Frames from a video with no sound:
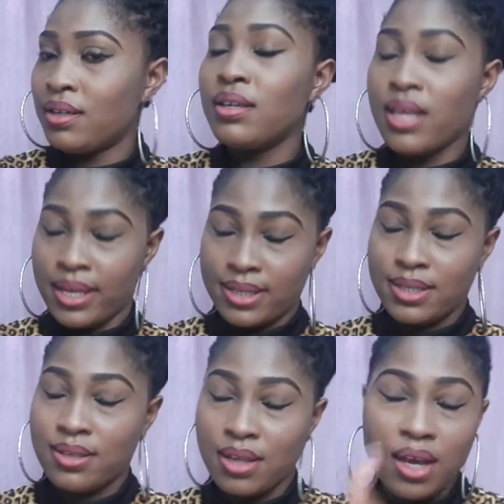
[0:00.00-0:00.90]

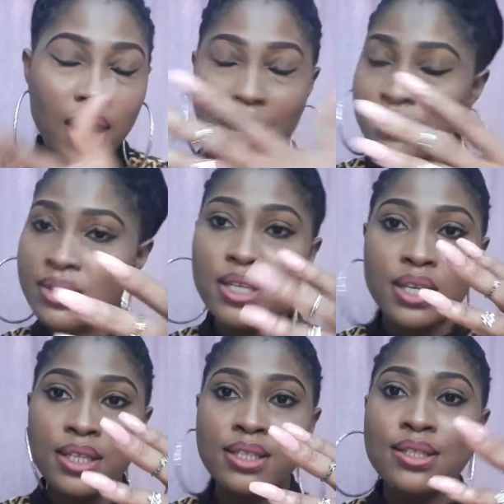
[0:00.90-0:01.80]
Yes, I have to say
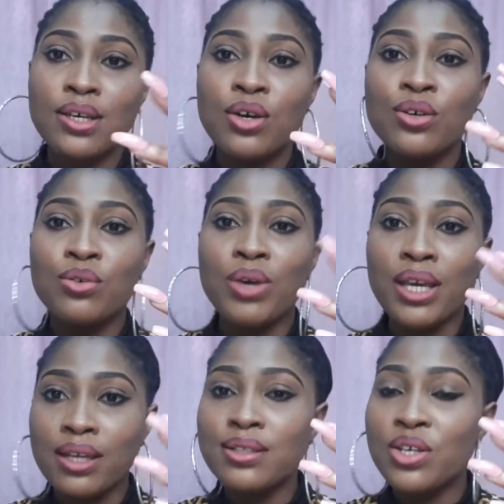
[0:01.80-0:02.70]
it. We're
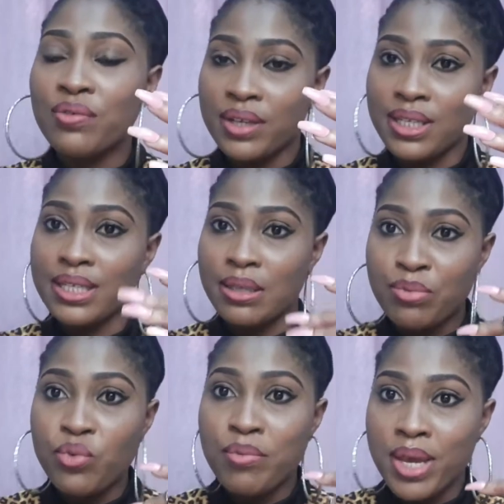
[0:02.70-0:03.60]
guilty of it as Igbo
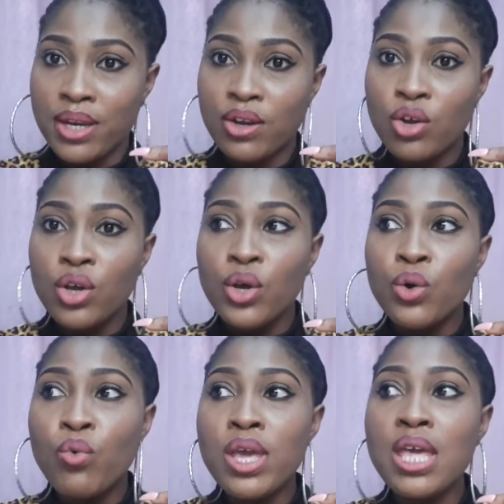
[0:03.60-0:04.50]
women.
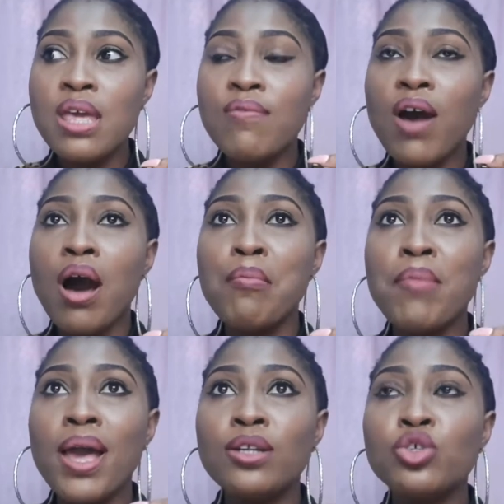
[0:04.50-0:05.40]
We give our
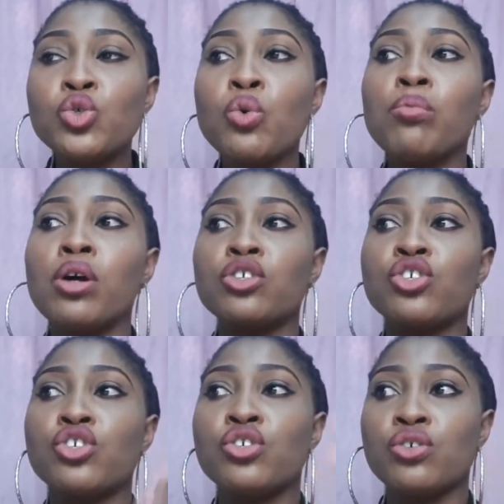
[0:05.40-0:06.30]
men so
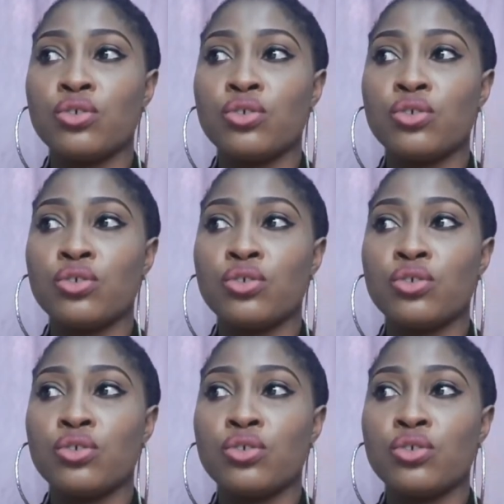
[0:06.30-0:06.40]
much.